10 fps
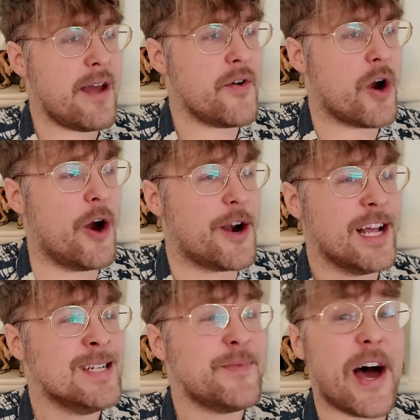never
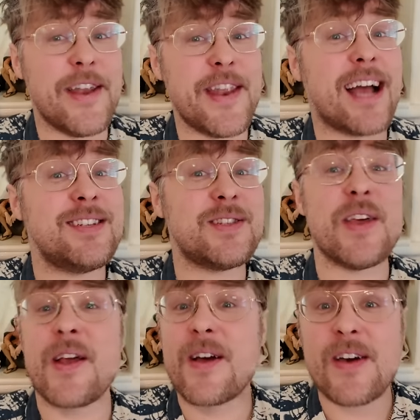heard a nice
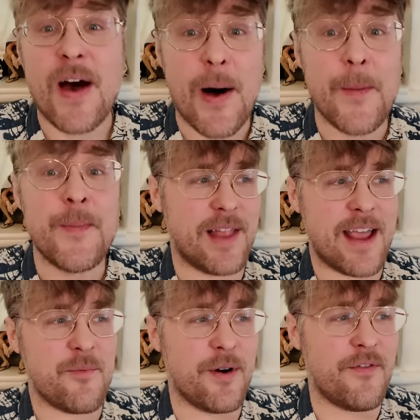thing come
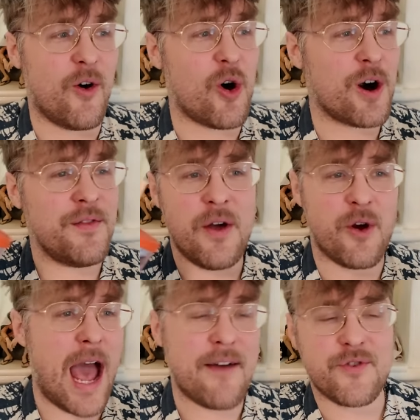like before
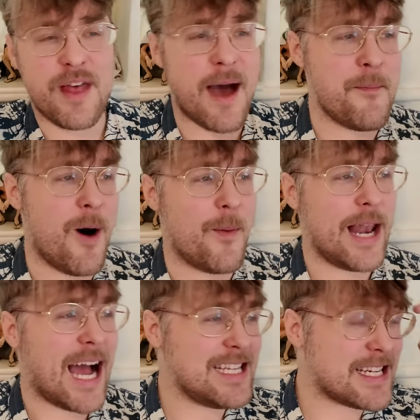or after that
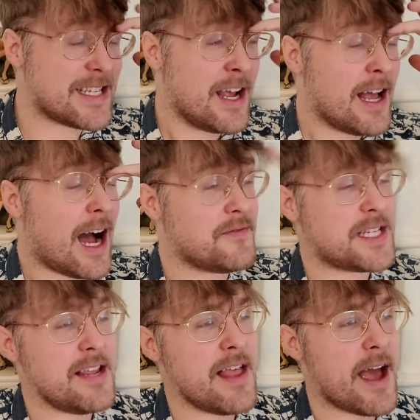moment. I've
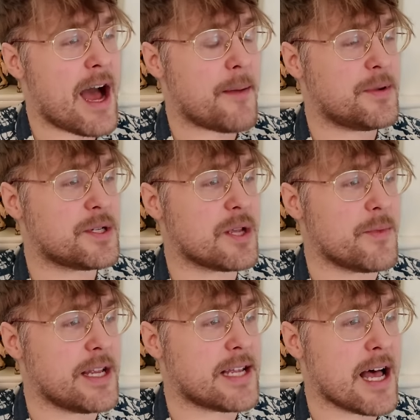seen that happen so
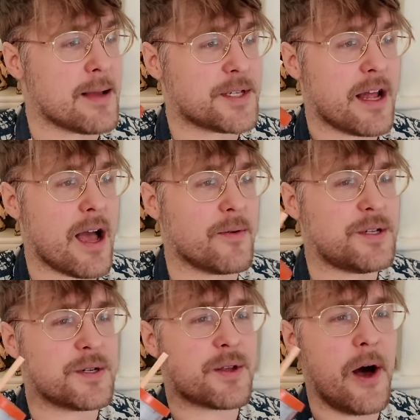many times and I
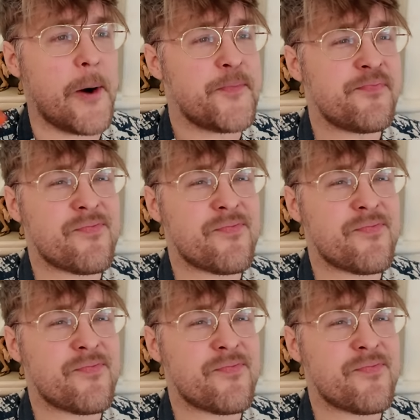always just go,